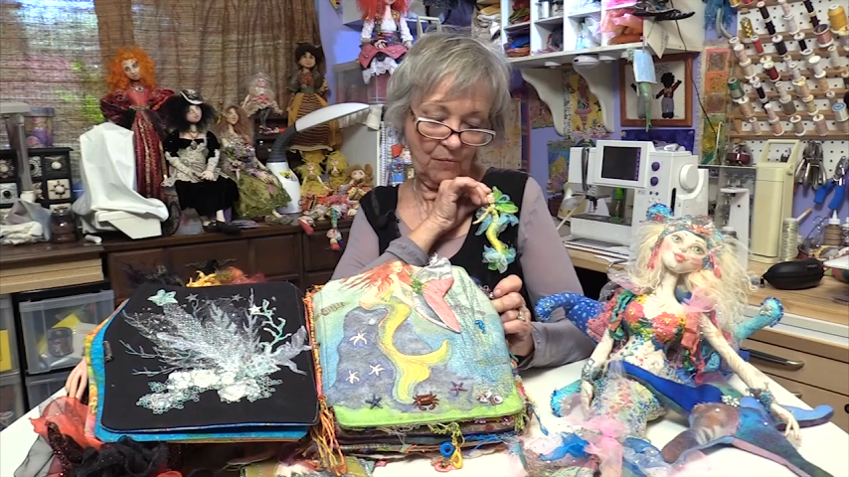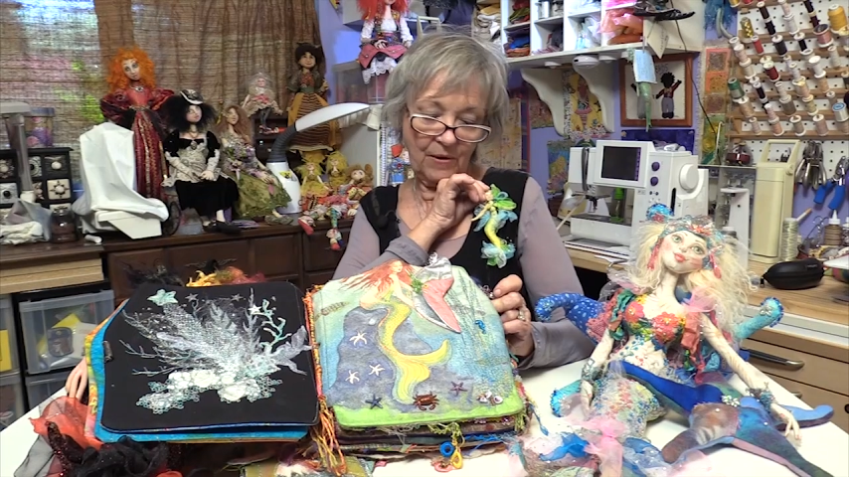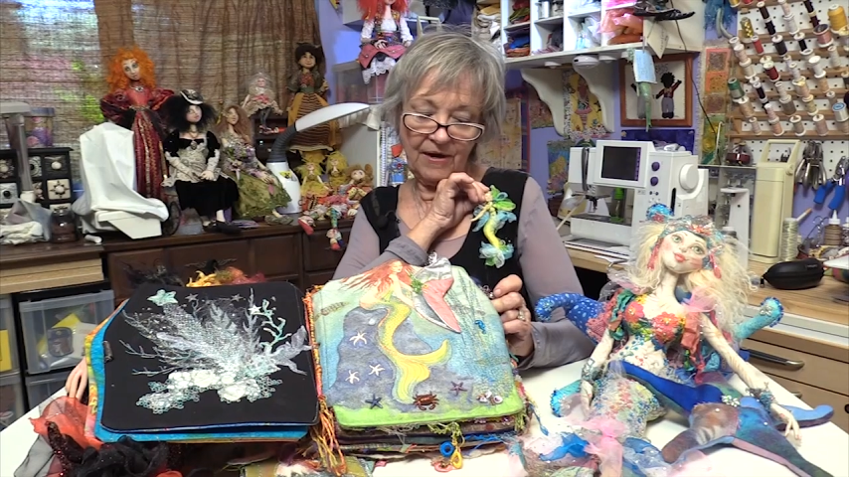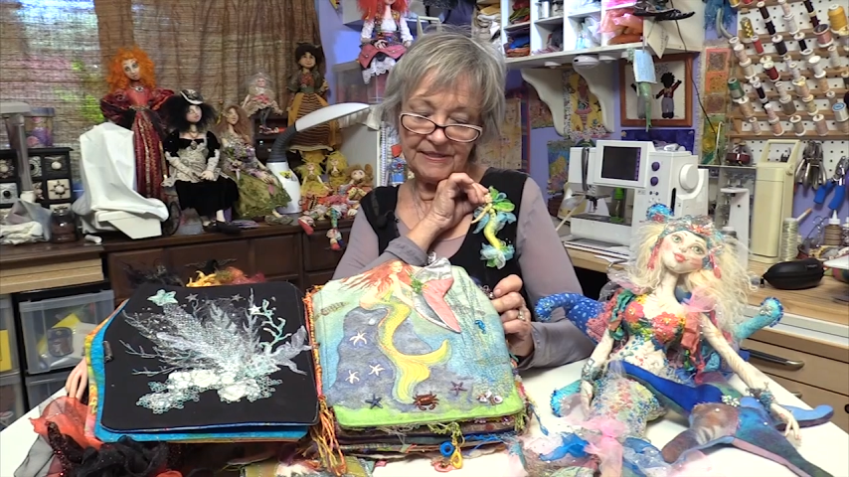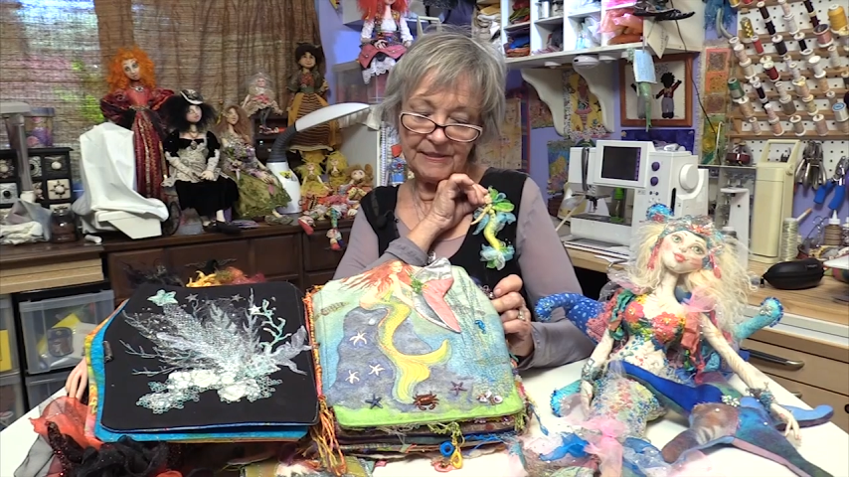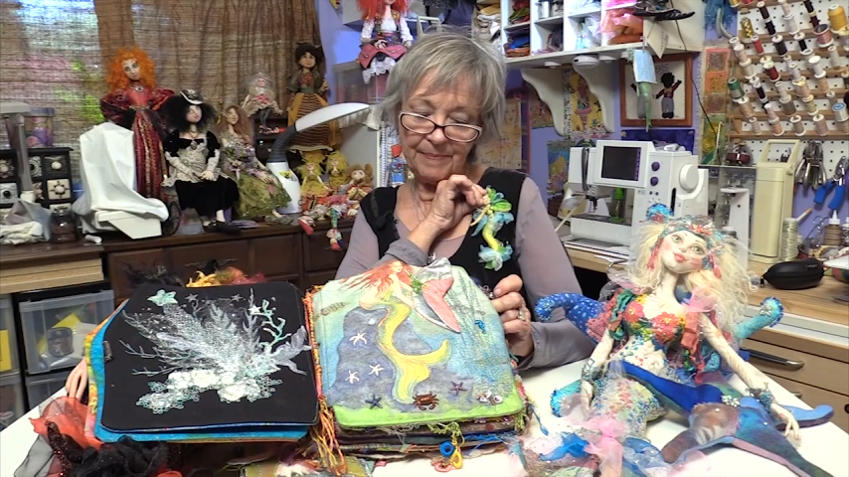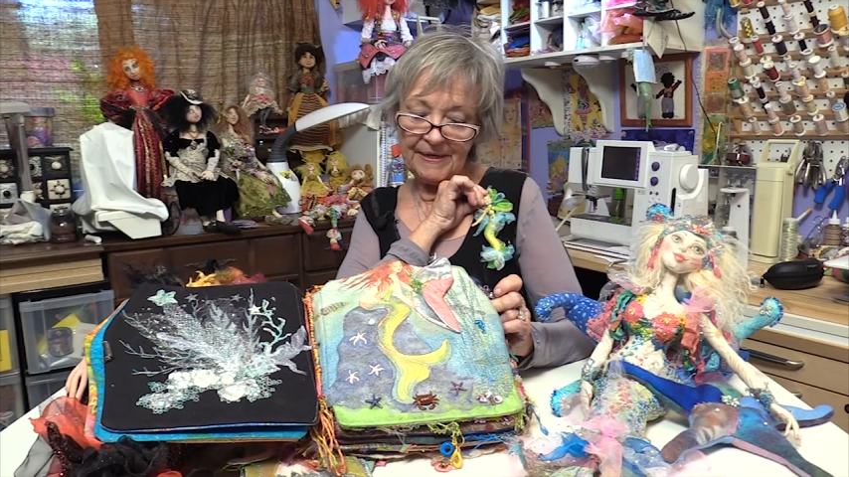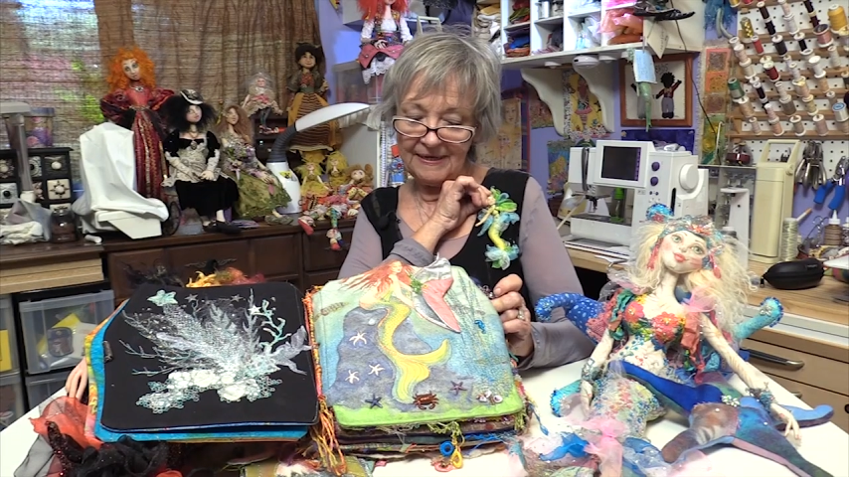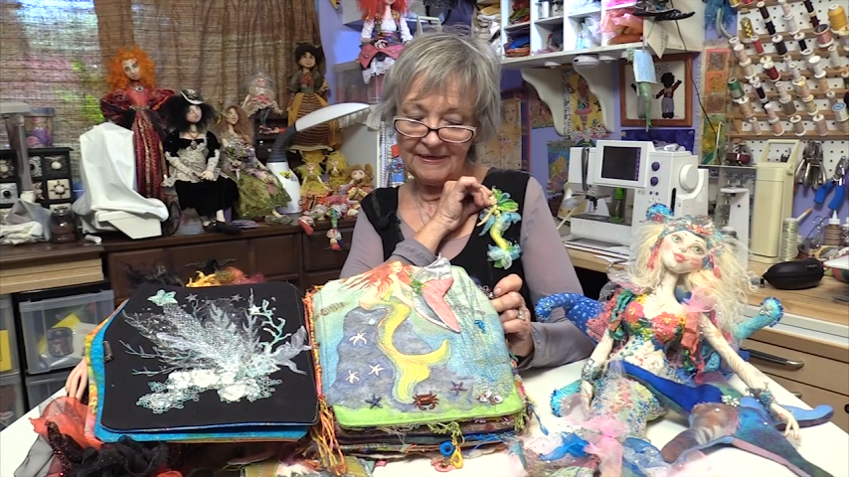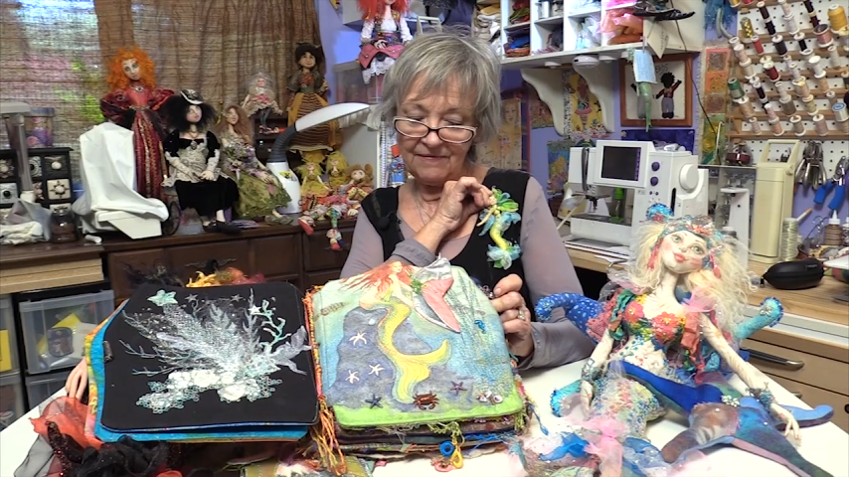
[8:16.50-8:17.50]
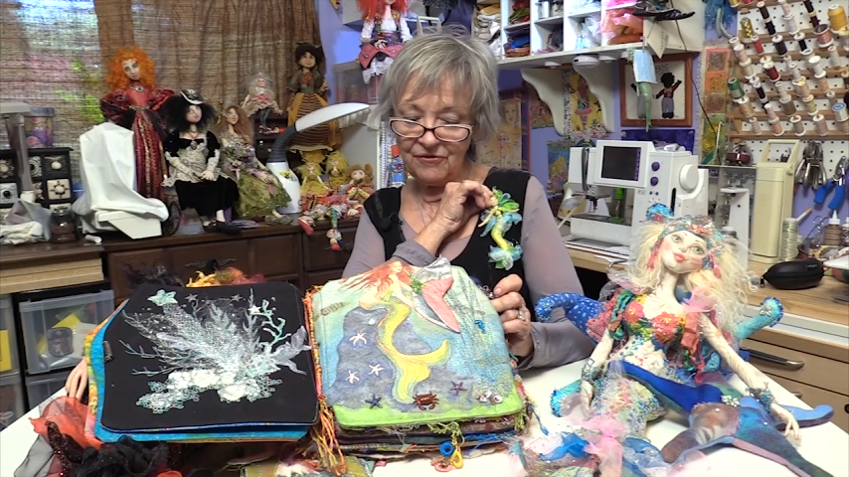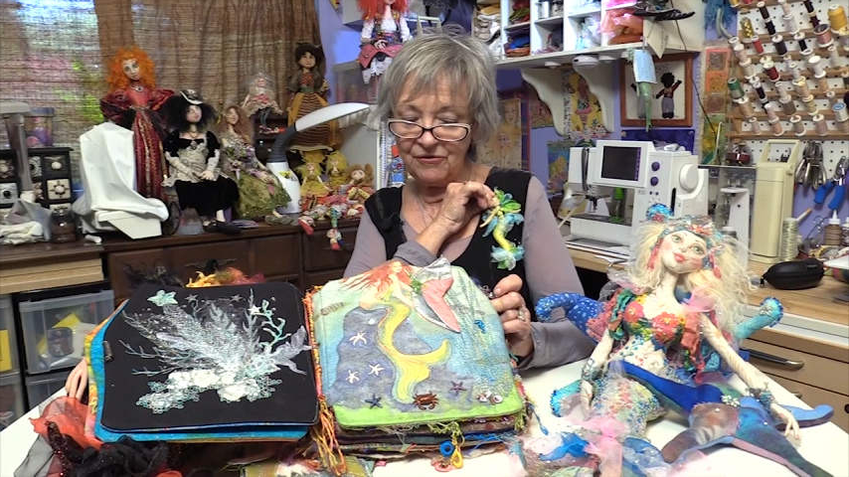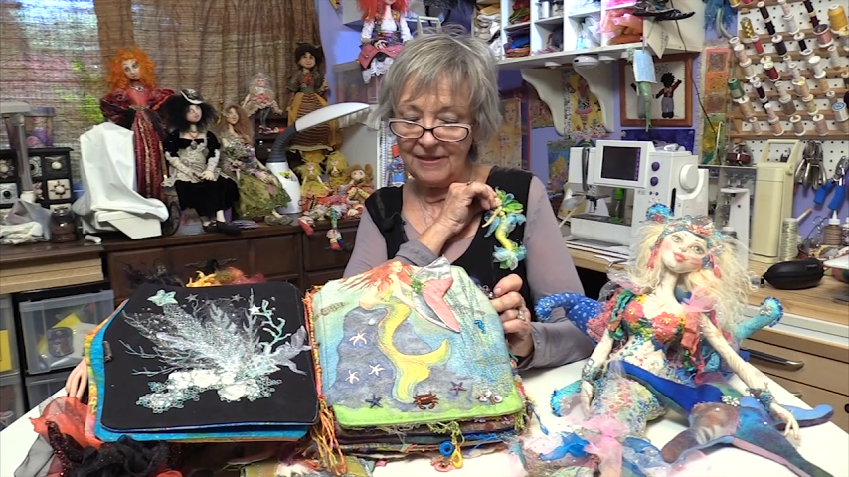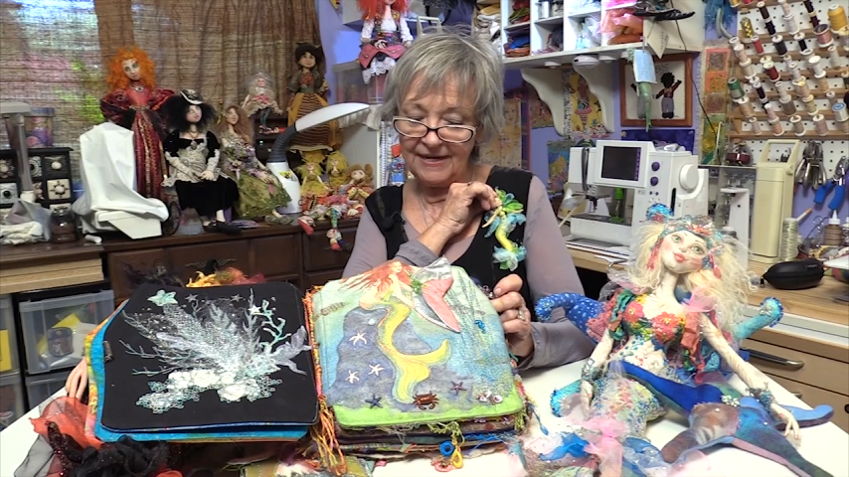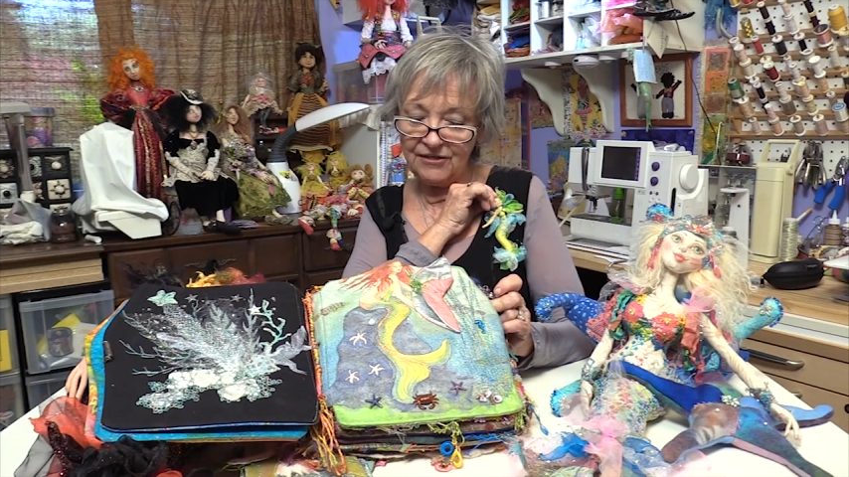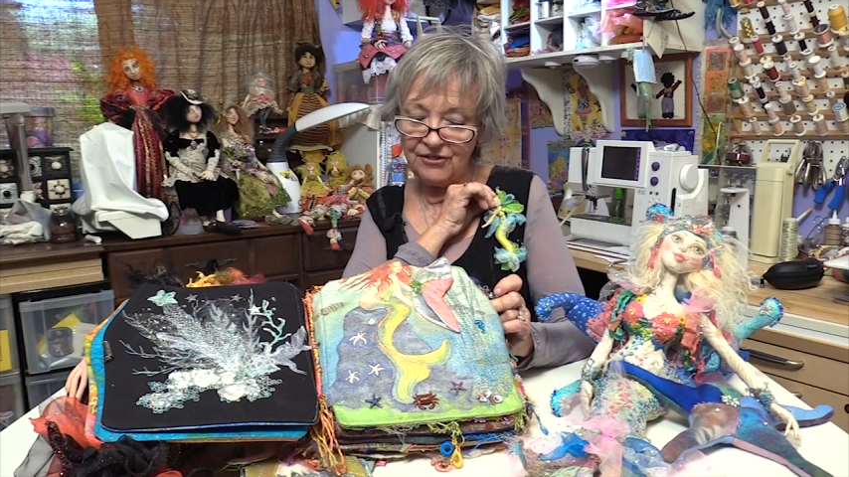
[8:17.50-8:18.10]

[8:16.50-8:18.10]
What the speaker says: wear as a pin if you'd like